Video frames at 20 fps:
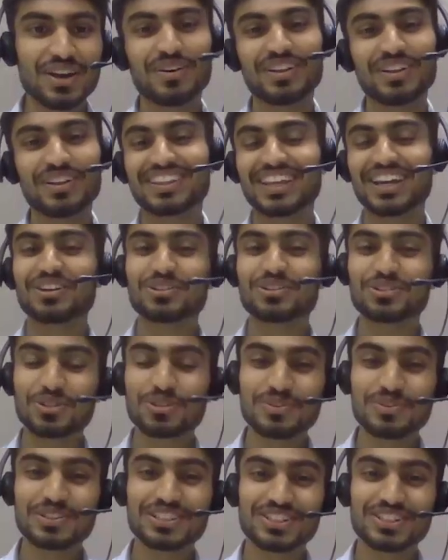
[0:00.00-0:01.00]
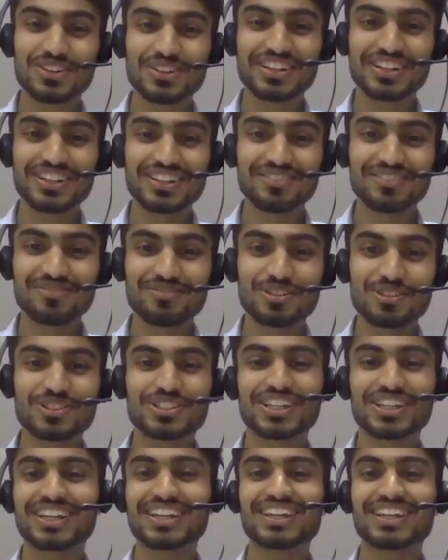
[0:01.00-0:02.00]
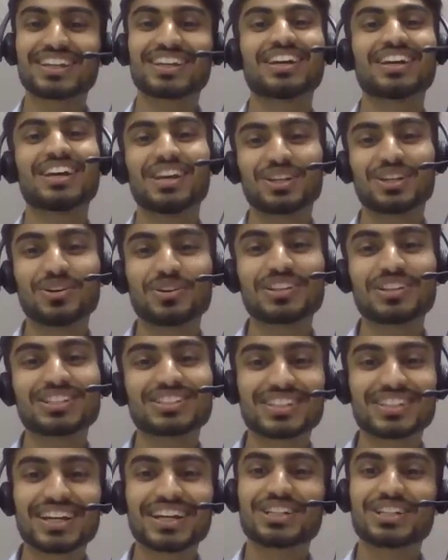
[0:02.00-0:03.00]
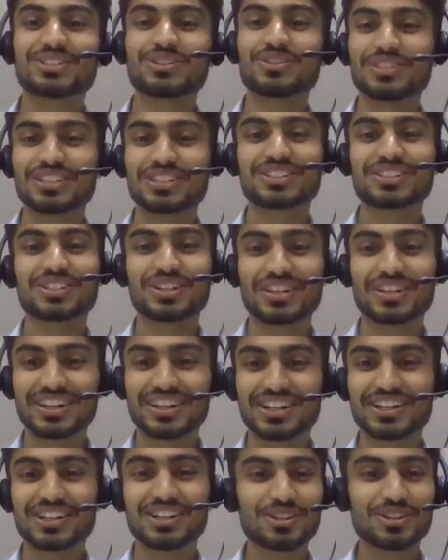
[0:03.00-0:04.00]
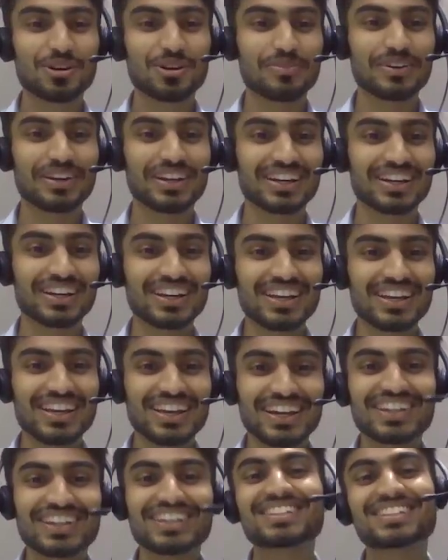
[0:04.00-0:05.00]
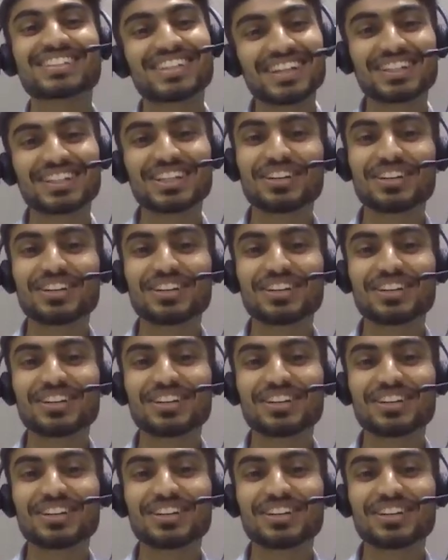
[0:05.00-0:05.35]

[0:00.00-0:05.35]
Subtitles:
Well, thank you so much, Claudia, for sharing your insights on this critical topic. It is clear